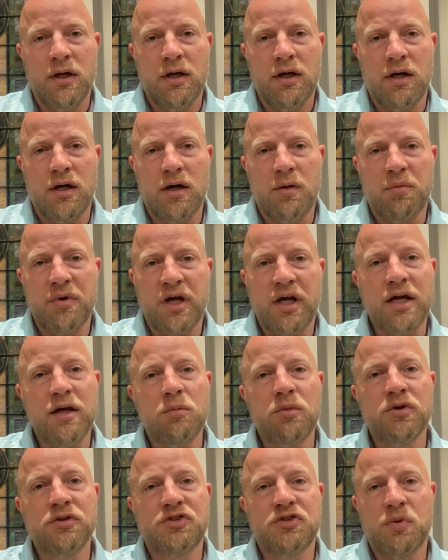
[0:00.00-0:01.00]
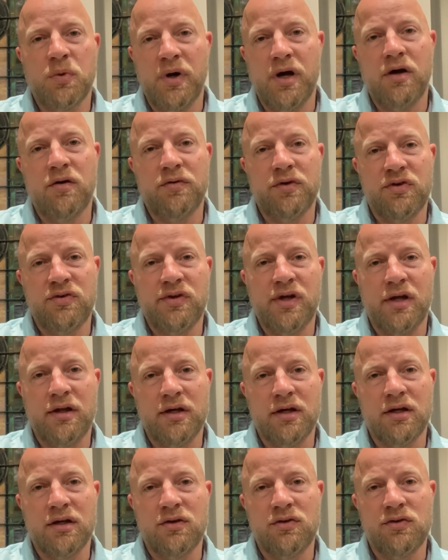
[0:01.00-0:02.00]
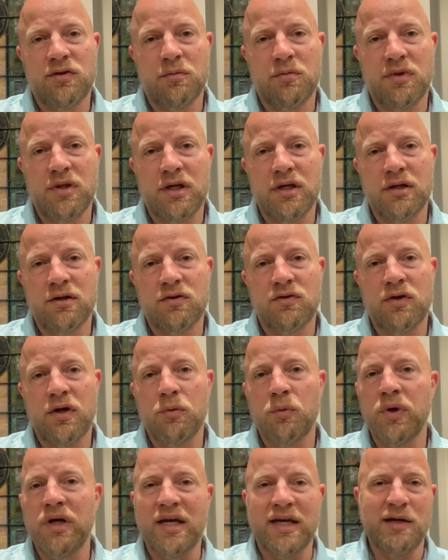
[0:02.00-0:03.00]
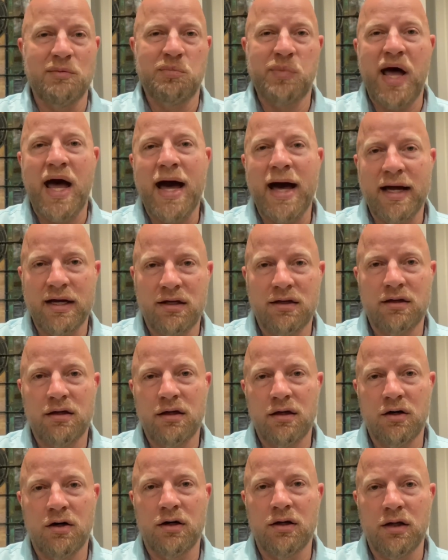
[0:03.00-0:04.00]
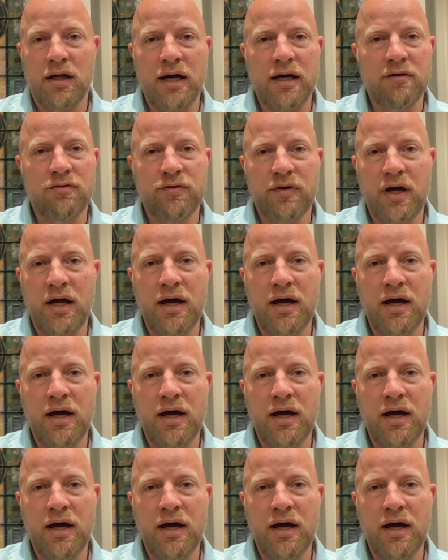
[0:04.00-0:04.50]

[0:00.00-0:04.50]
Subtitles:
But Hebrews 12 is telling us some things that we can pack in our life.